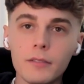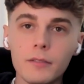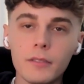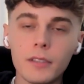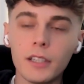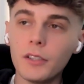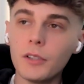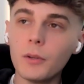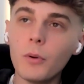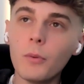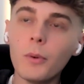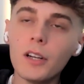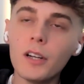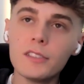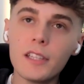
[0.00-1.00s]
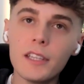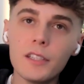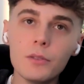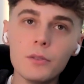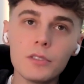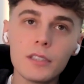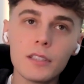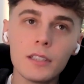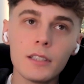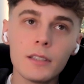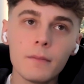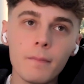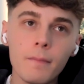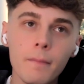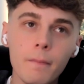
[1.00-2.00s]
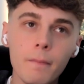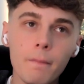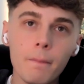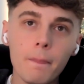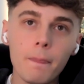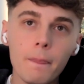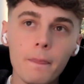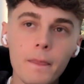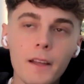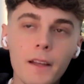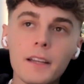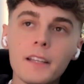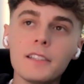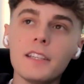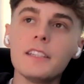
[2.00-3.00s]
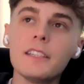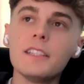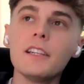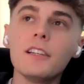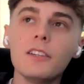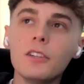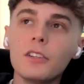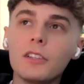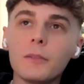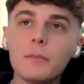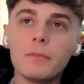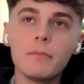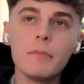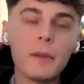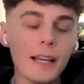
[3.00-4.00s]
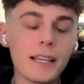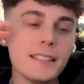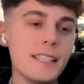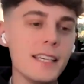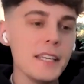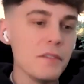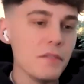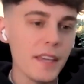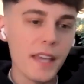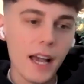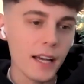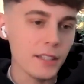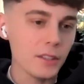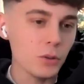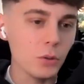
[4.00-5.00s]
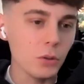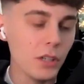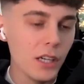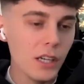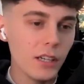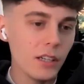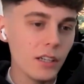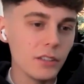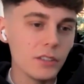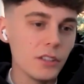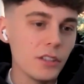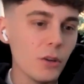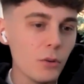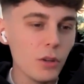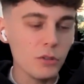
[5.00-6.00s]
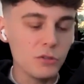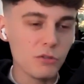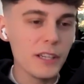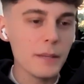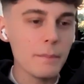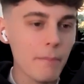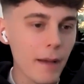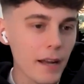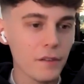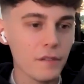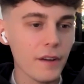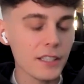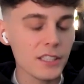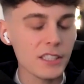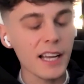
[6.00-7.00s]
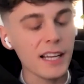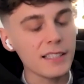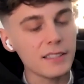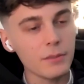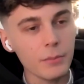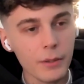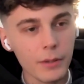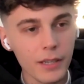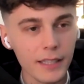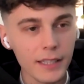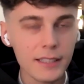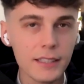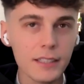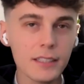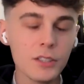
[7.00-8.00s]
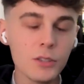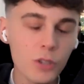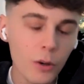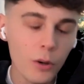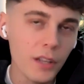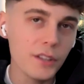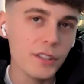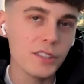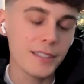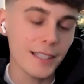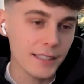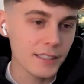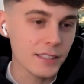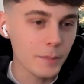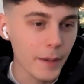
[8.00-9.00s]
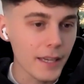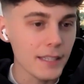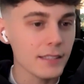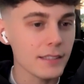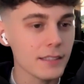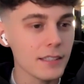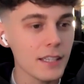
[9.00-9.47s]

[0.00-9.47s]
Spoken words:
I don't know what words they used. It didn't look like a TV ad or you know, those really manufactured ads, and we were like, yeah, you don't understand the space.